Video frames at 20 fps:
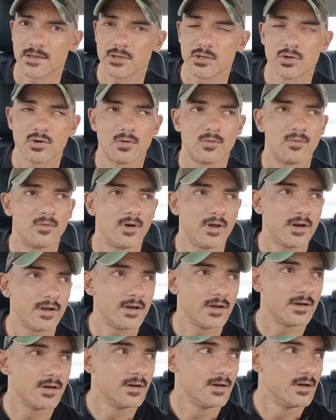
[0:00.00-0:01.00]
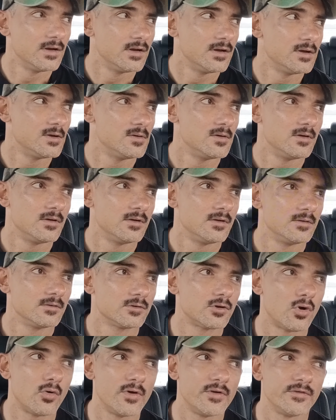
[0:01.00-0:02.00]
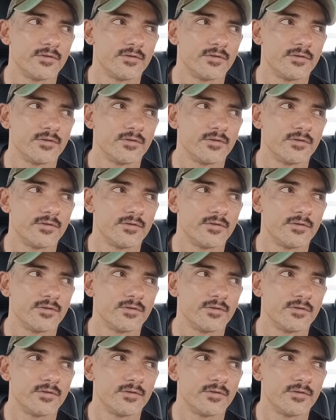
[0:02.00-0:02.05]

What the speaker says: You don't want to go